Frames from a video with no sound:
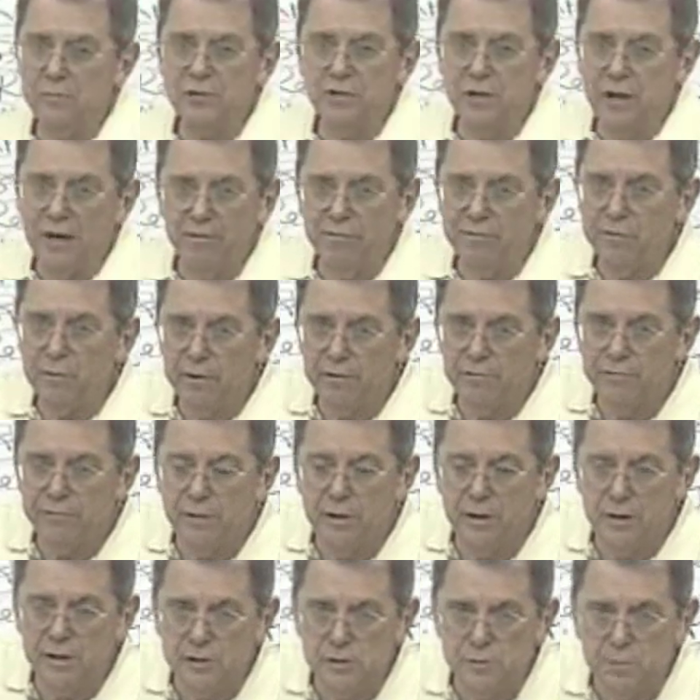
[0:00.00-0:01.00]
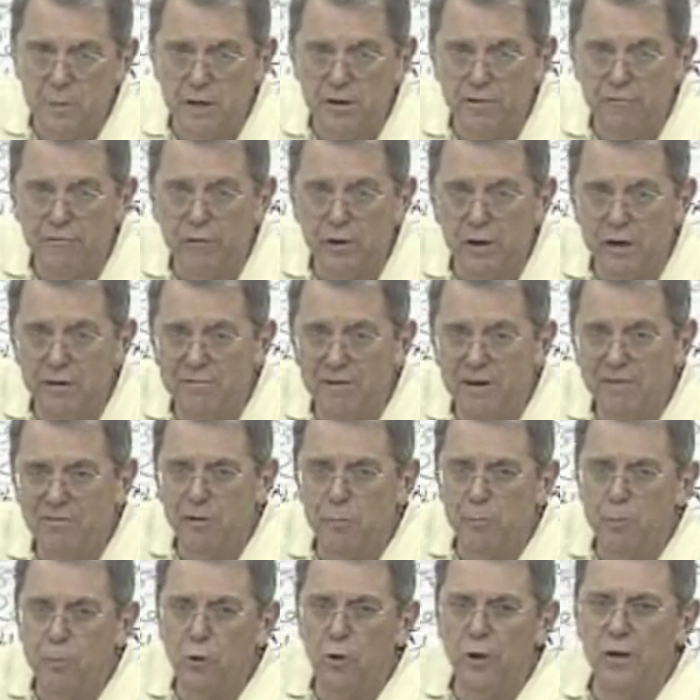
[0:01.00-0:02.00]
definitely a friend. He's been a friend of
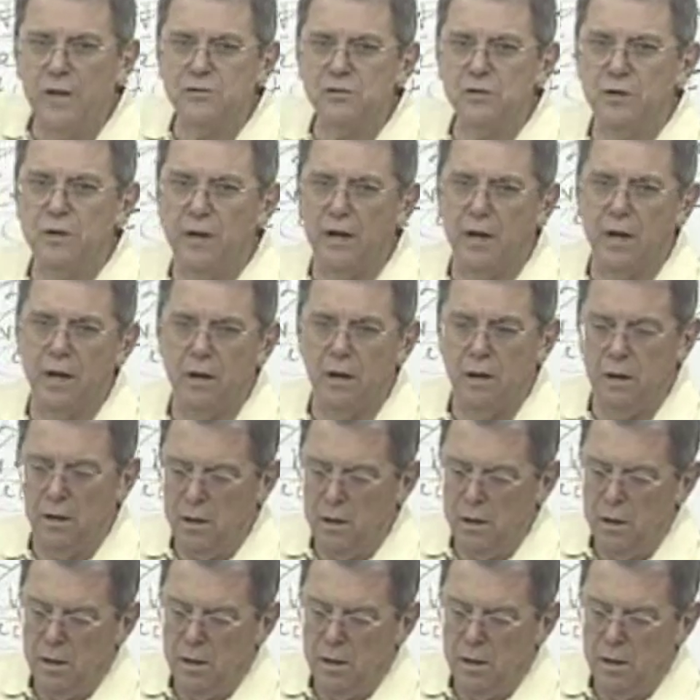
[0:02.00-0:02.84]
every president